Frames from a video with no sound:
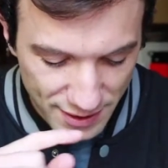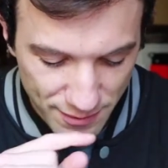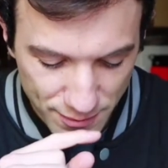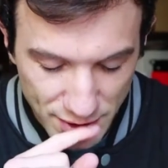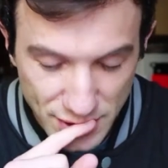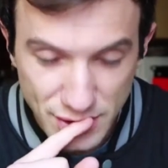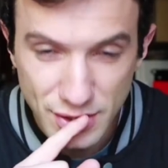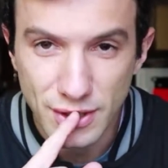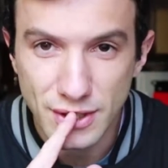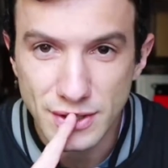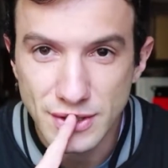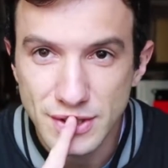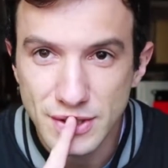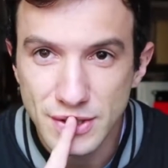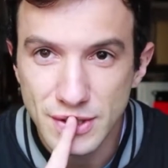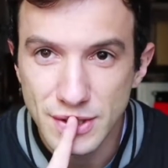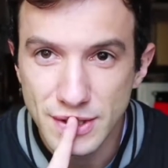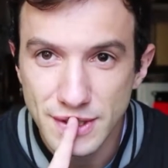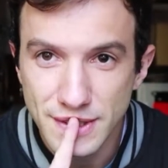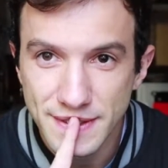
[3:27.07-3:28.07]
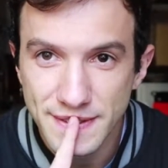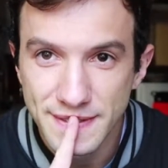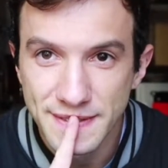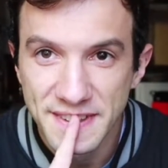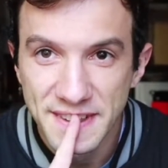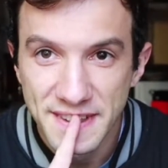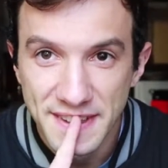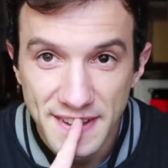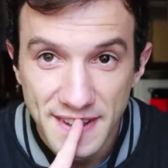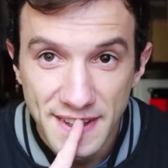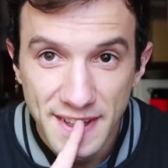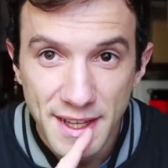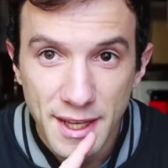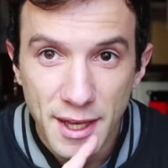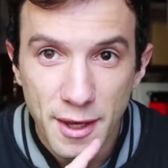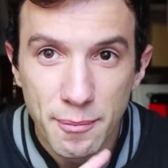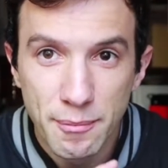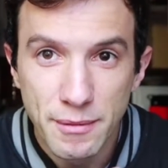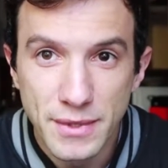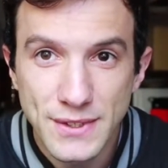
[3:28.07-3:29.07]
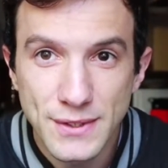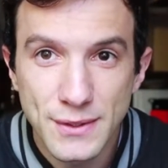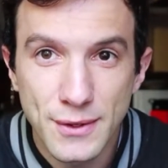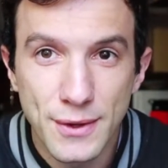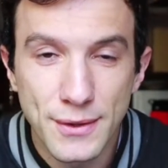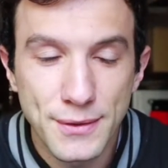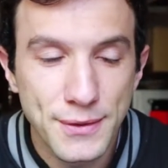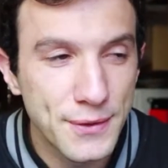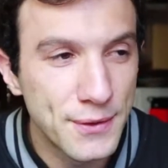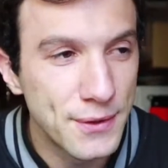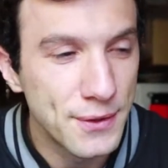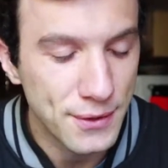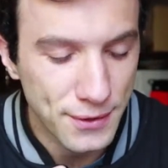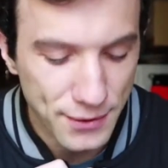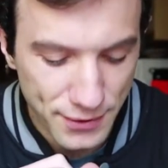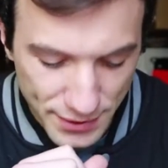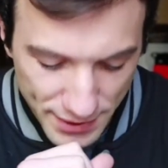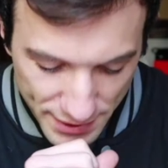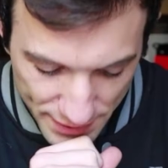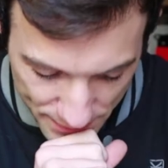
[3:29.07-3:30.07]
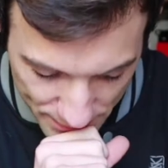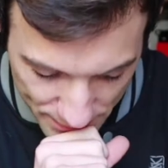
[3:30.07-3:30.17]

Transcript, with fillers: Misconstrued, misconstrued.